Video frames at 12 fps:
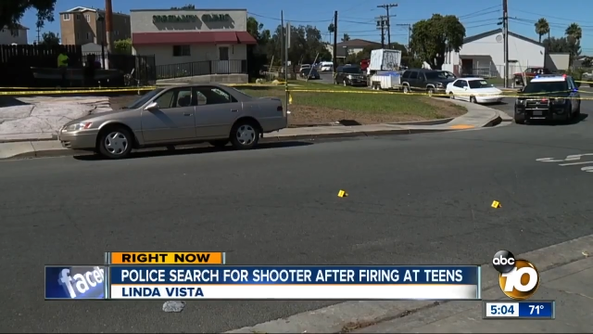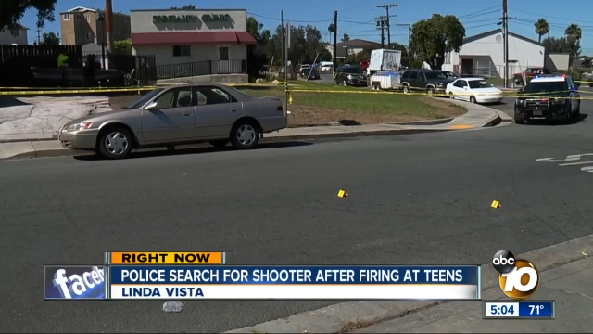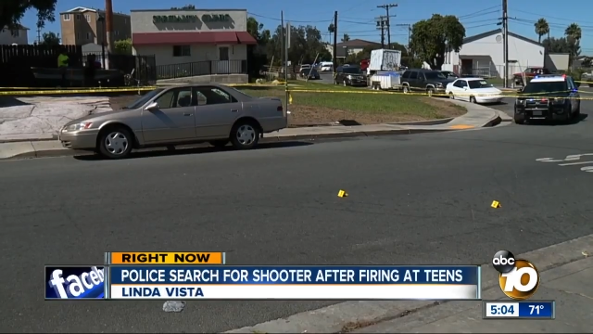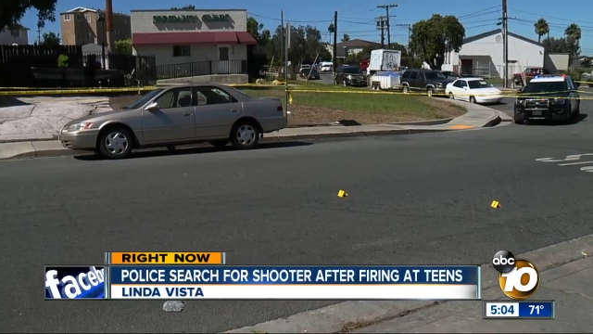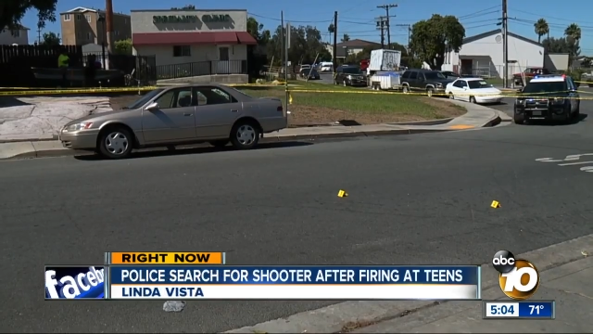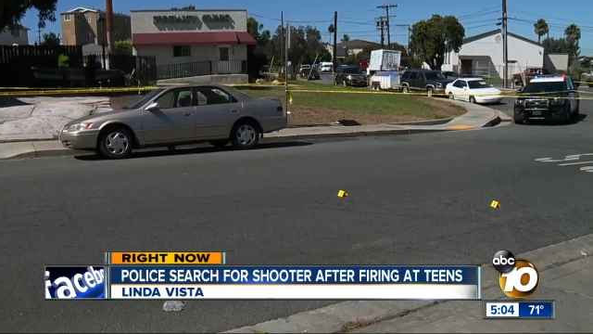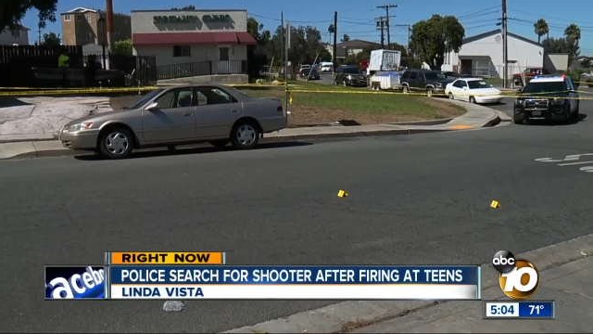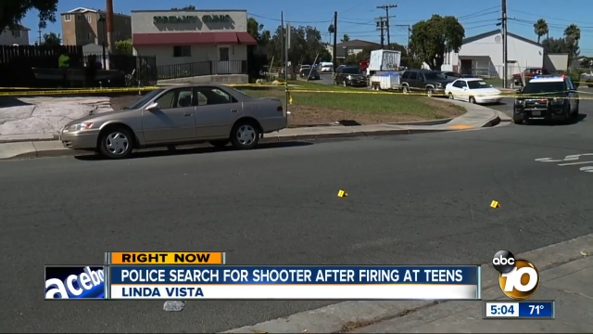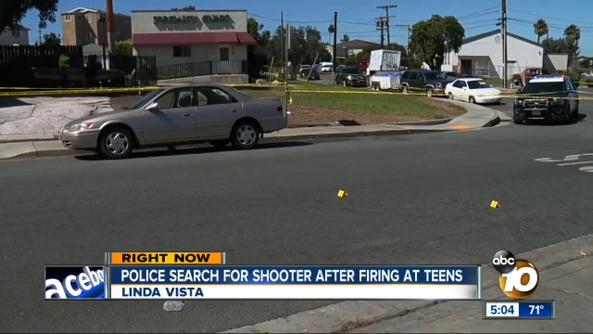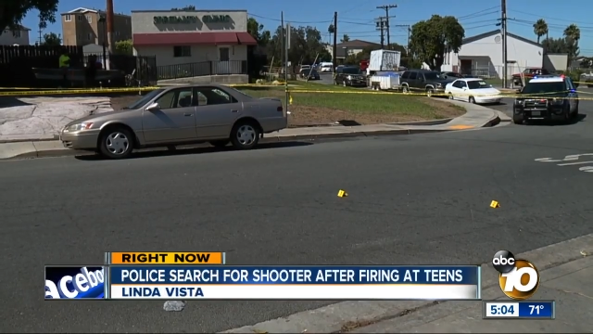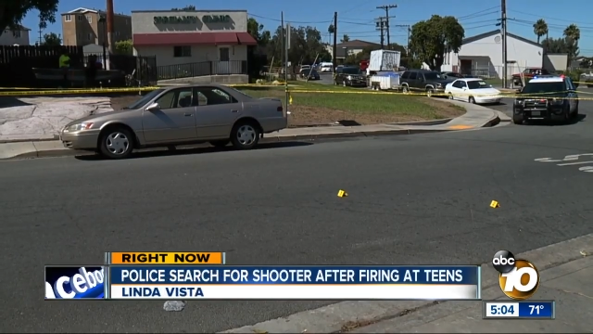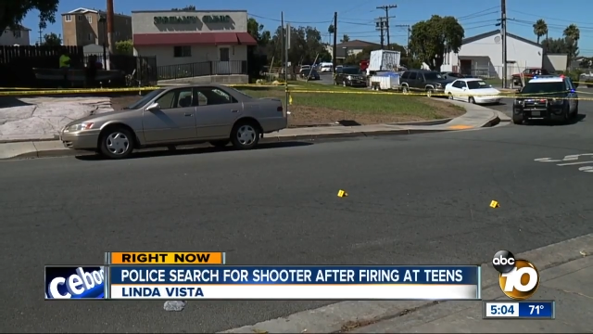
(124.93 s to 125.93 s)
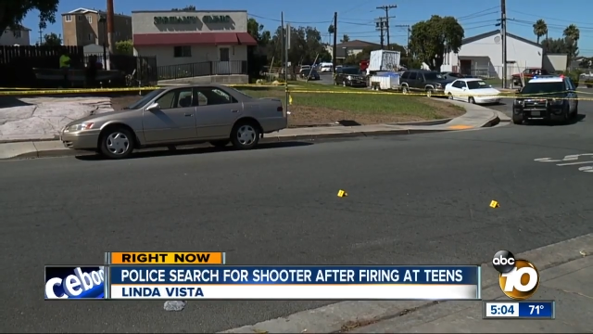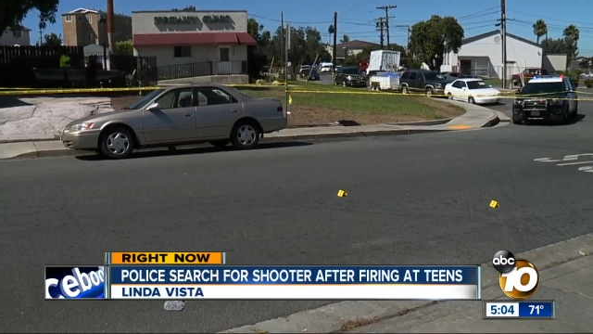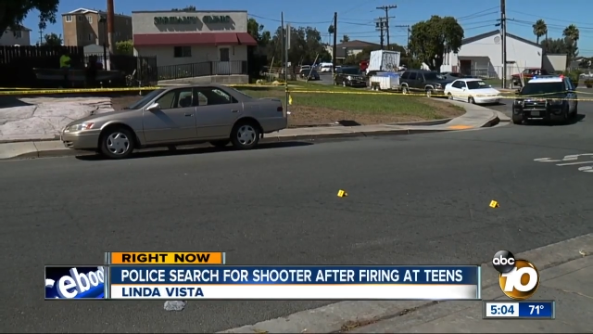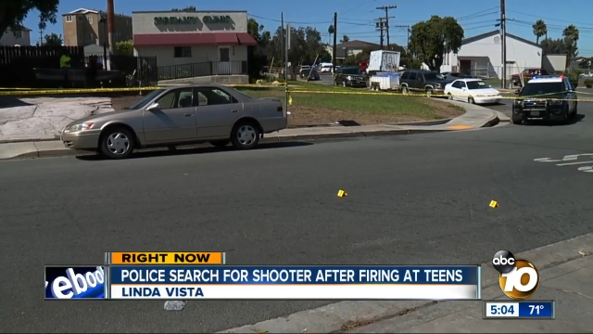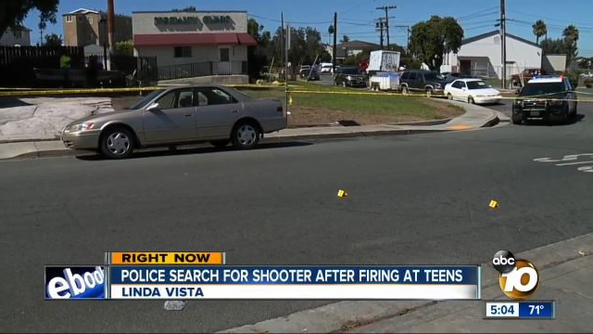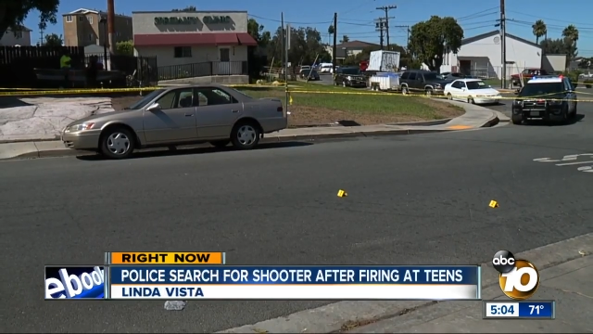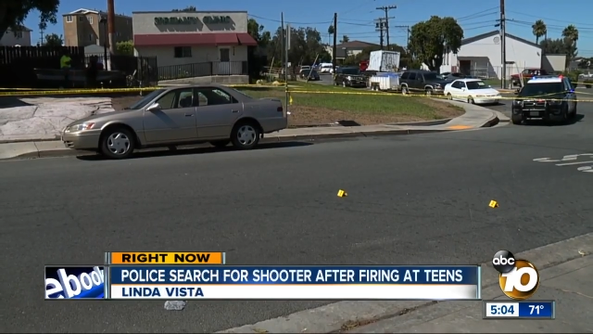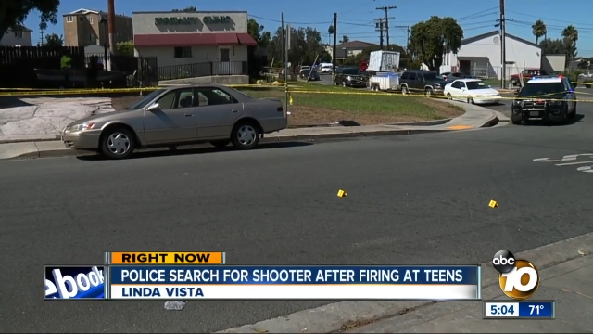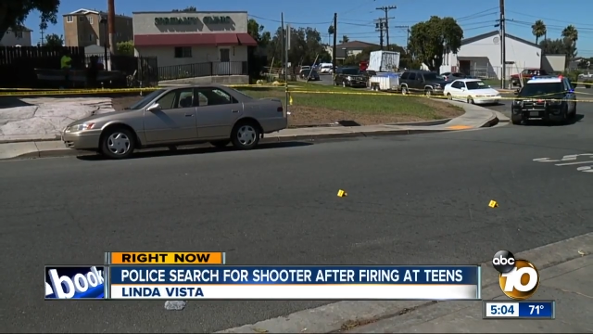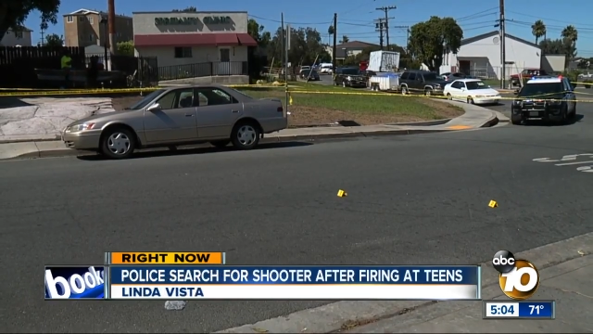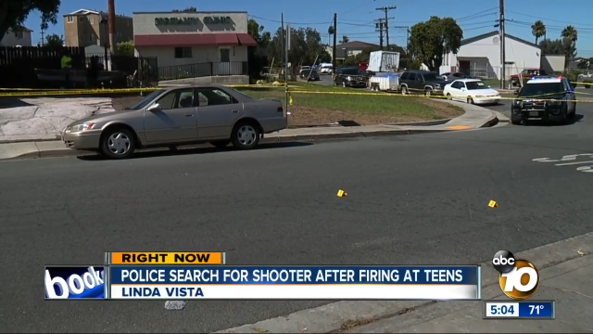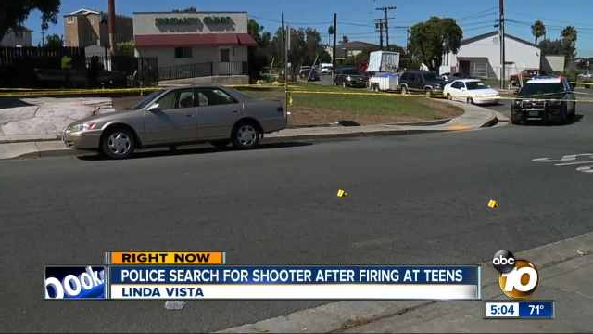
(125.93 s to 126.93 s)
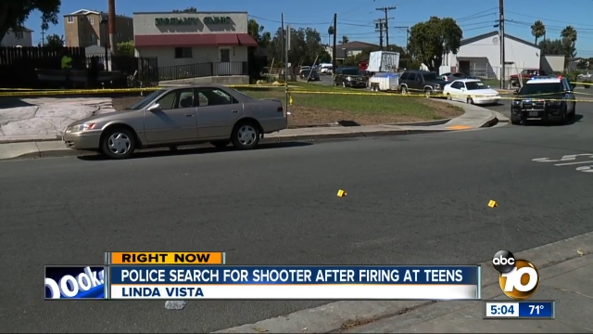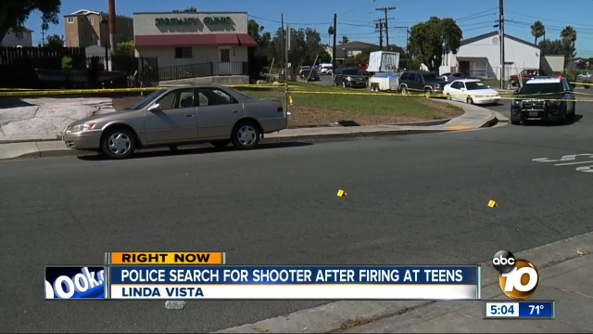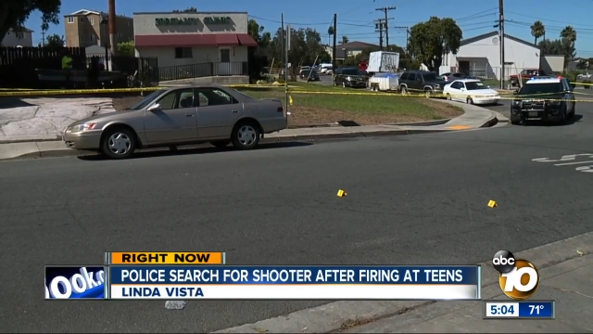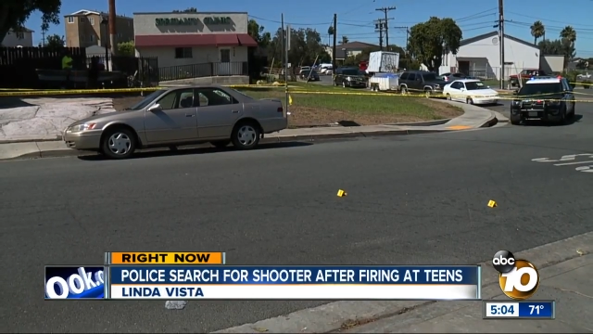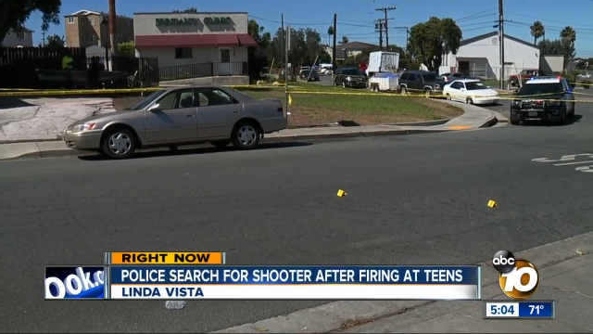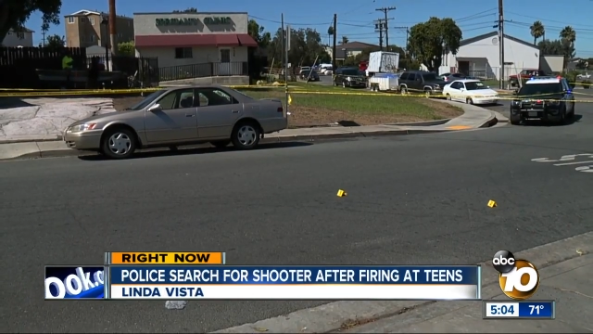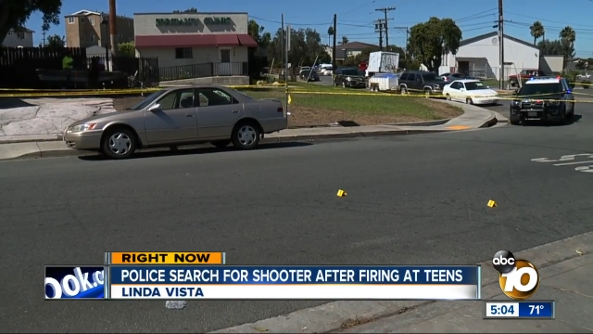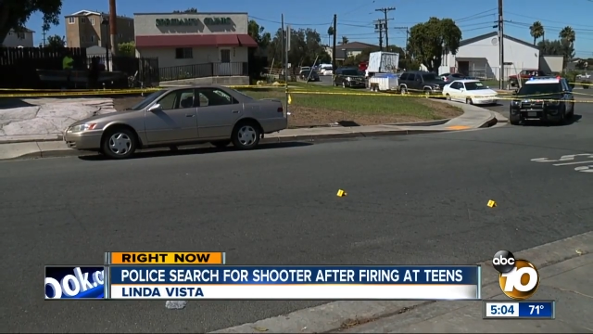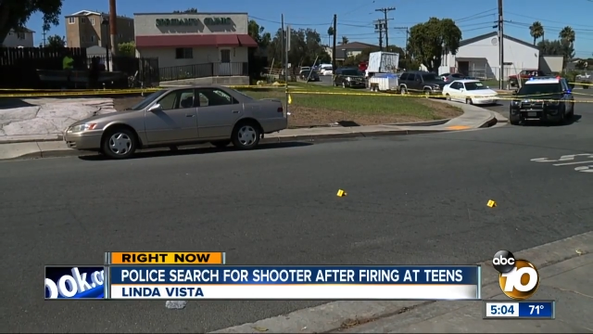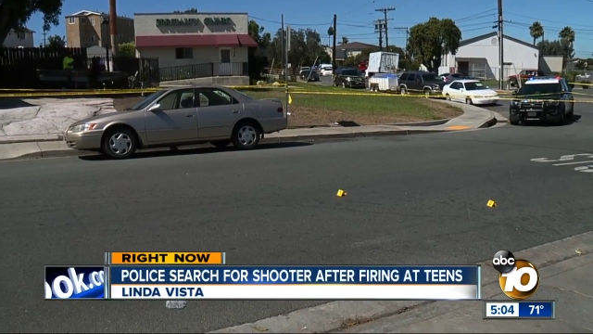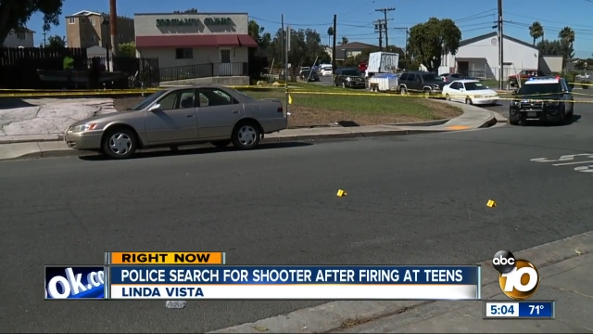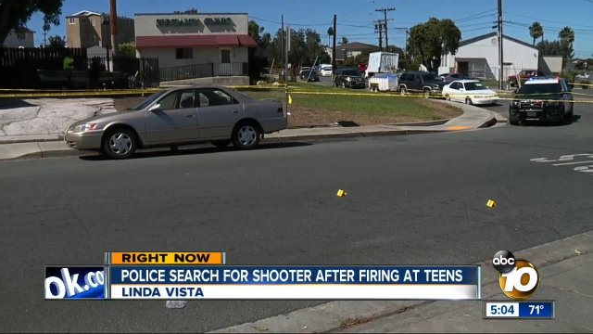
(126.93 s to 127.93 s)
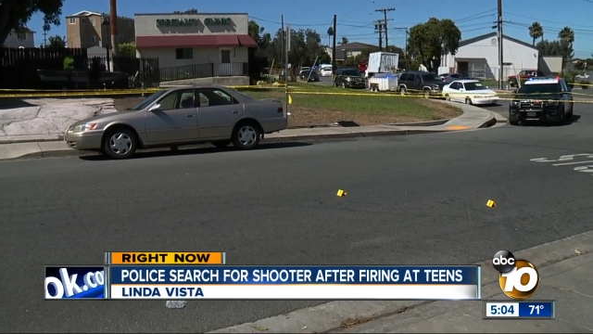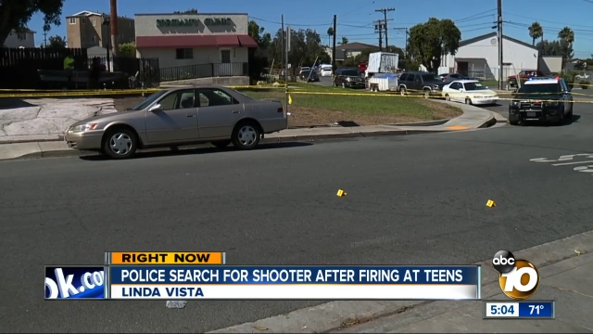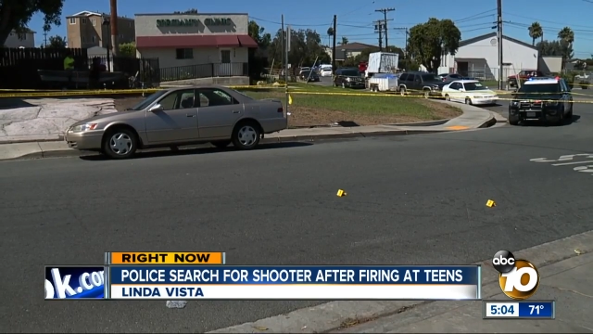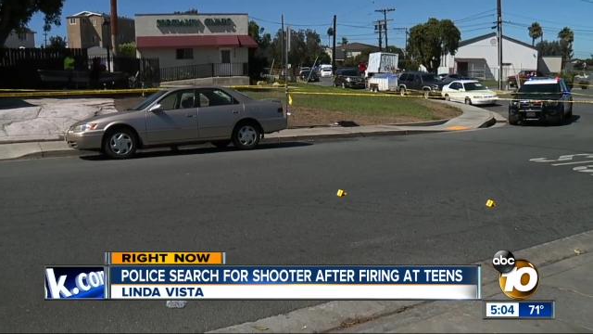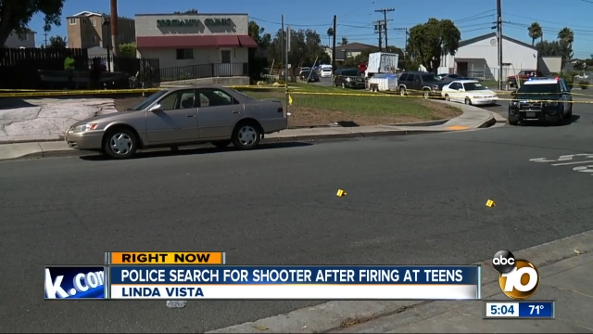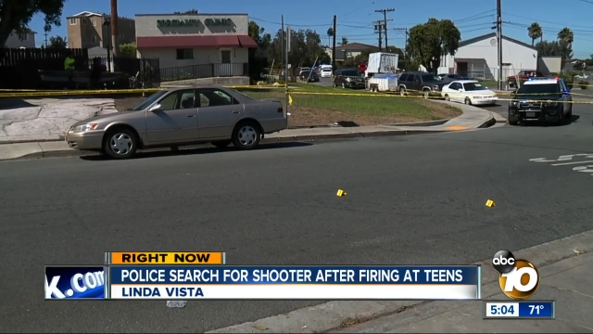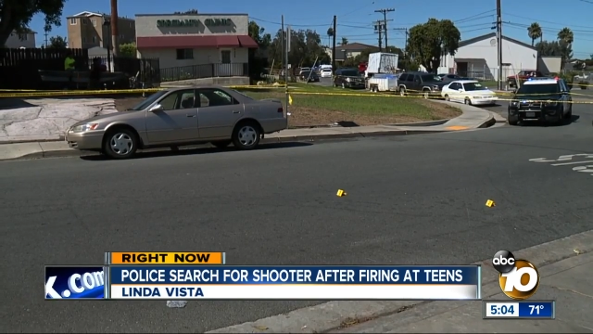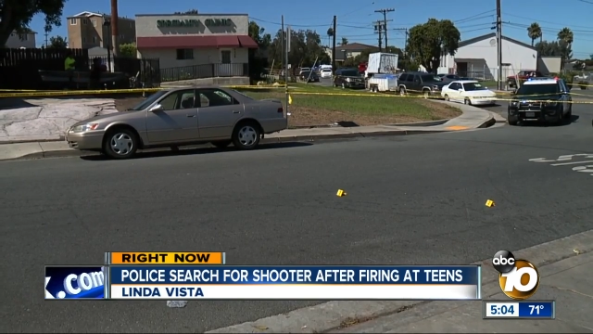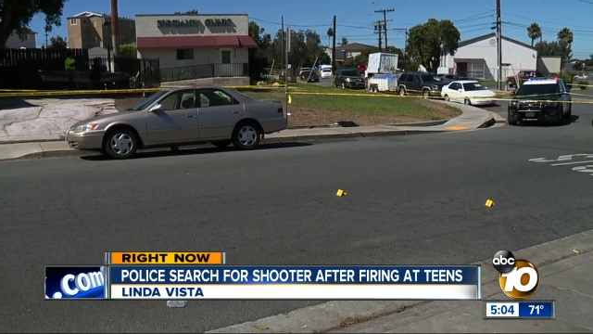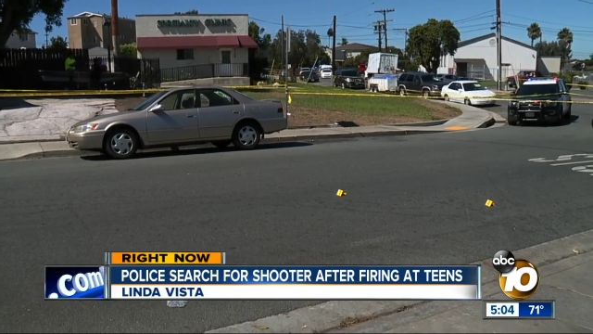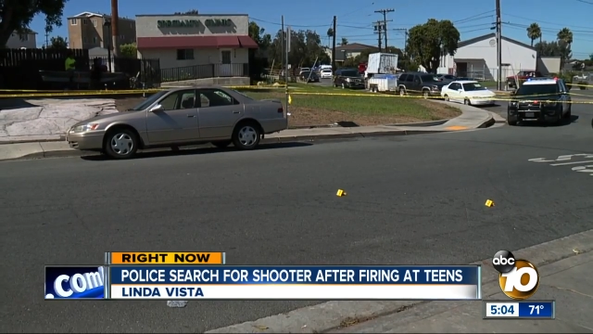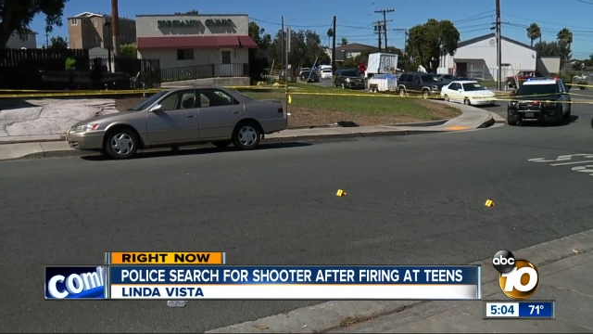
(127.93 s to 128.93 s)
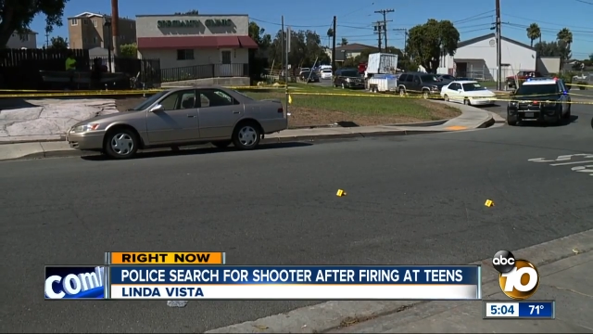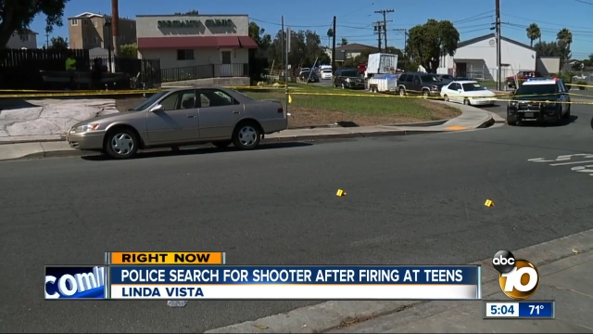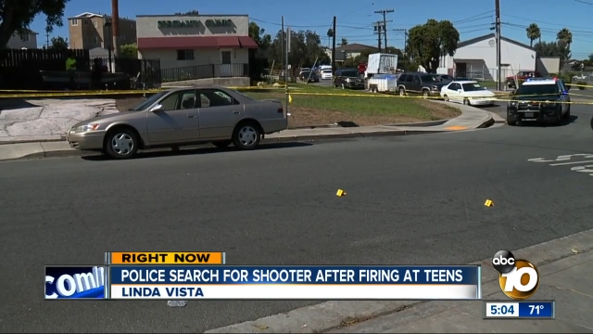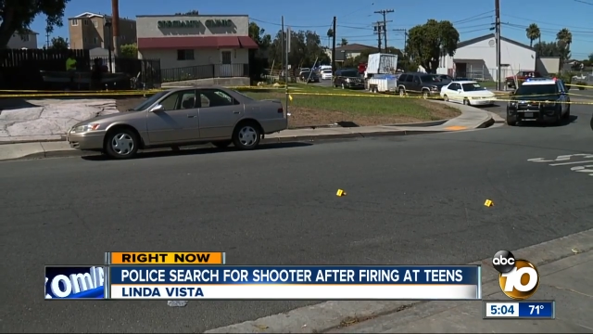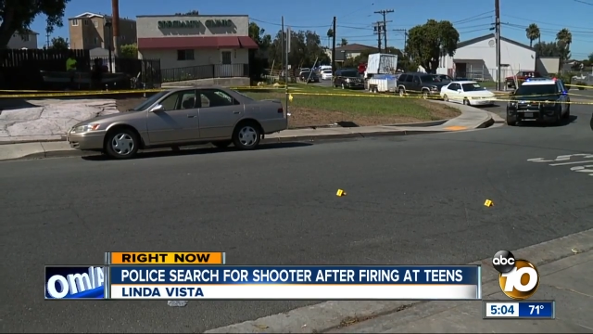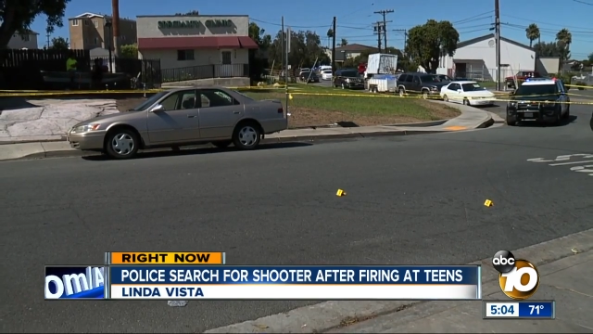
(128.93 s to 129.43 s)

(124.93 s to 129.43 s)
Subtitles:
[unreadable: no face in view]